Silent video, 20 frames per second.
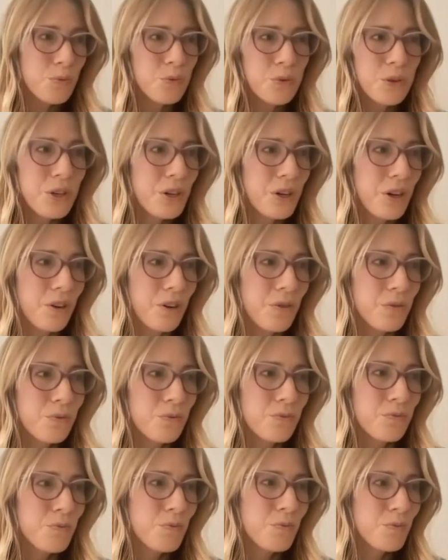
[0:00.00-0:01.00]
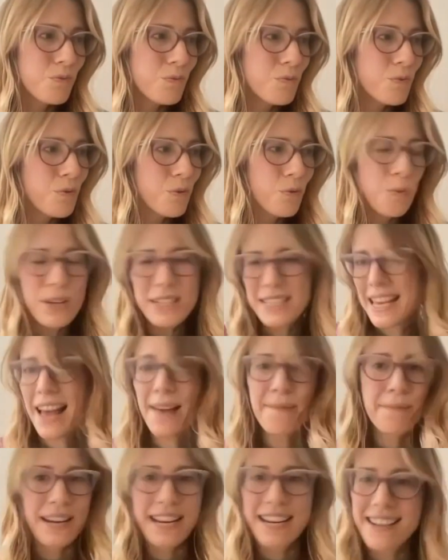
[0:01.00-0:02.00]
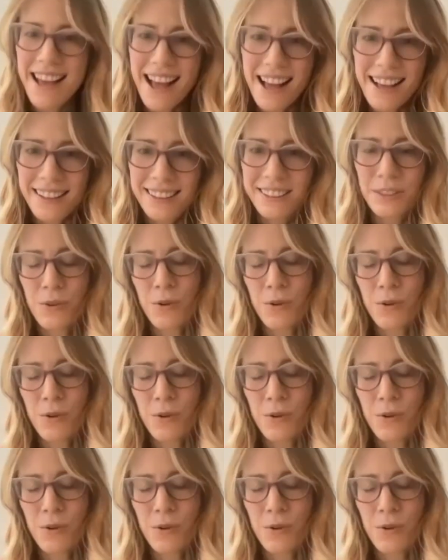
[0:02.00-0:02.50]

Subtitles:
you know, what's happening next,